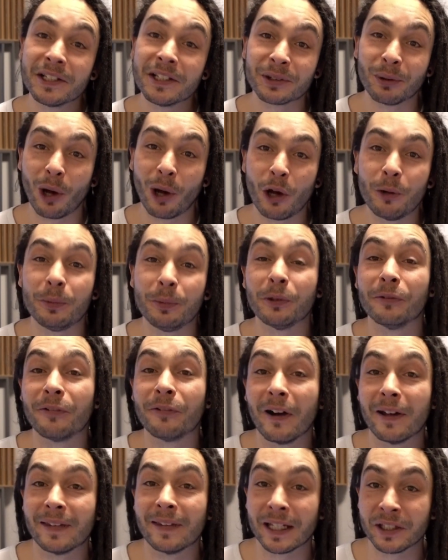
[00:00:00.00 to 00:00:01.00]
So I hope you'll
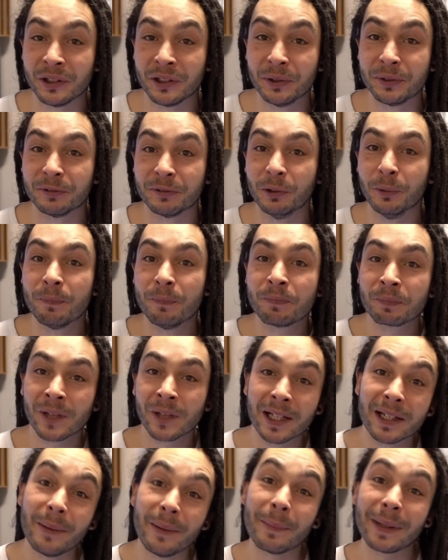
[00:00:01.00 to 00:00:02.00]
find that useful.
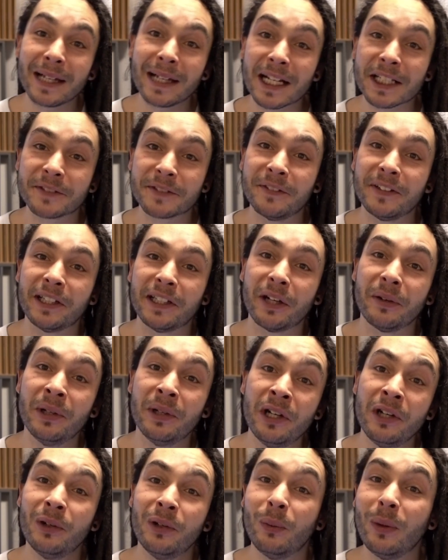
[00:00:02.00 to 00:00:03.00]
In my next video,
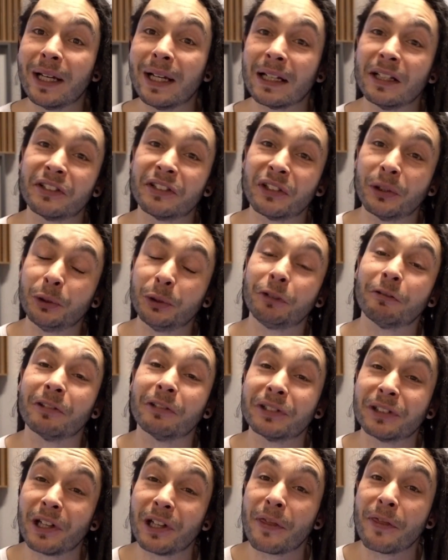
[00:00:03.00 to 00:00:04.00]
we're going to soldier
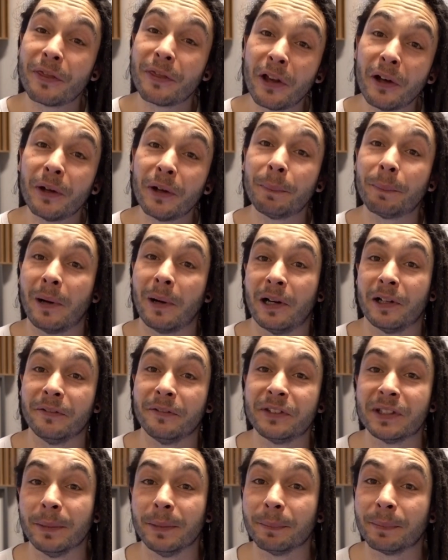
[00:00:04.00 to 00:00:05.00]
on to the third part
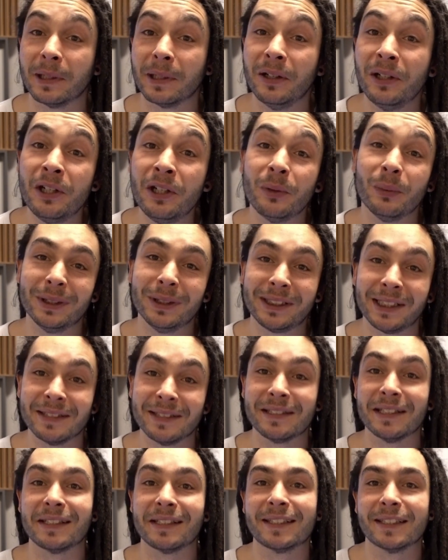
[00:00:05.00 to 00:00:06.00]
of Simpler, which
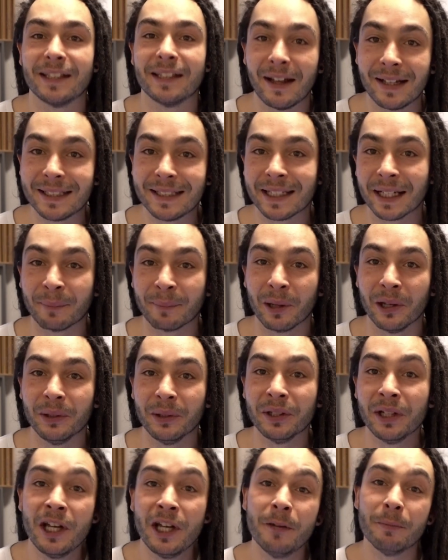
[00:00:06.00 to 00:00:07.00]
is the slicing
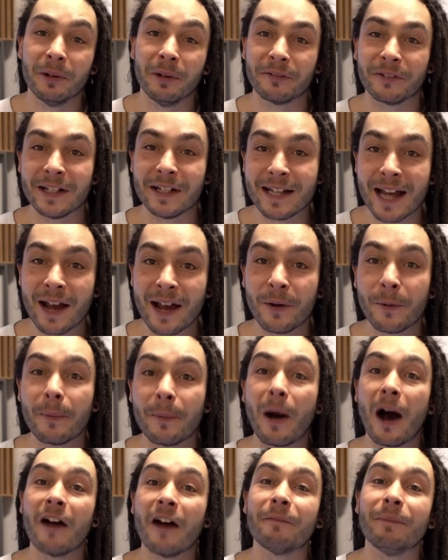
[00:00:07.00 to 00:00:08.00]
mode. But for now,
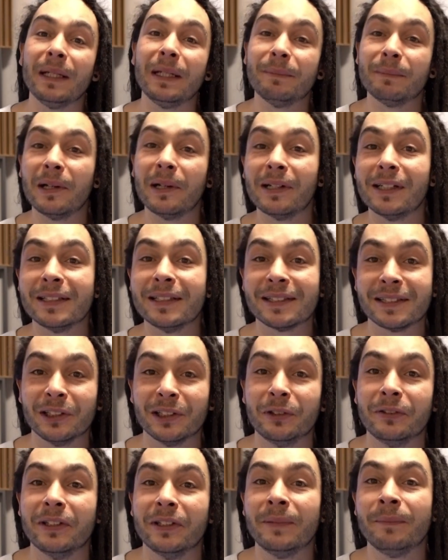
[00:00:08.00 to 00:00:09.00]
I've been Merlyn
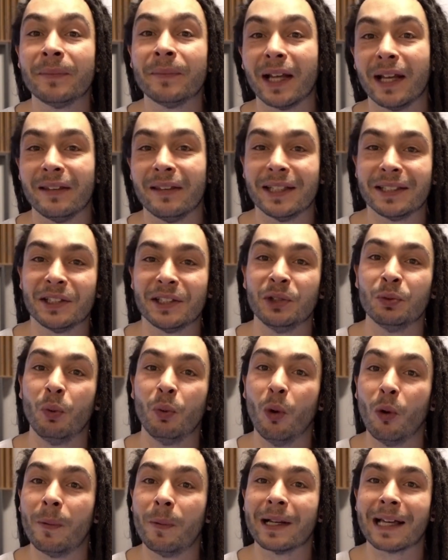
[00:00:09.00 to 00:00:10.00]
Silva, and this is
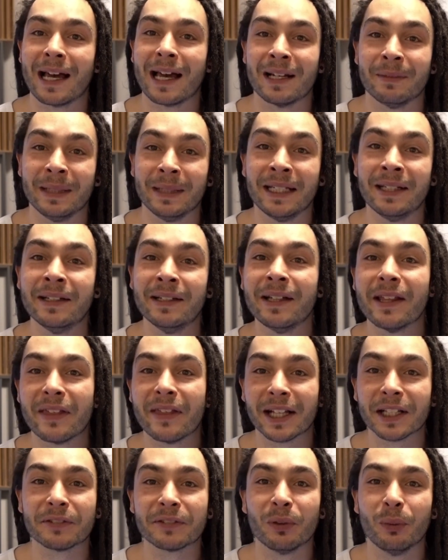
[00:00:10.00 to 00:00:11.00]
Warp Academy.
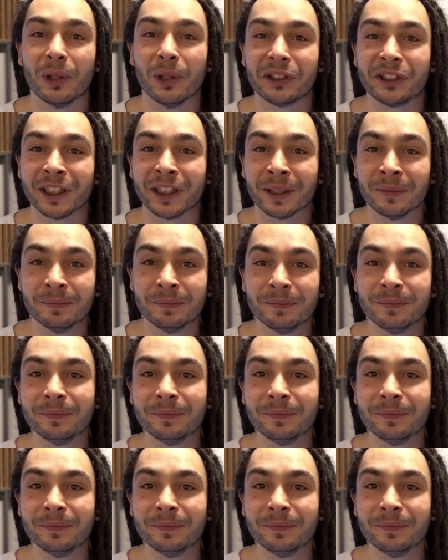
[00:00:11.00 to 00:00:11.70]
Thanks for watching.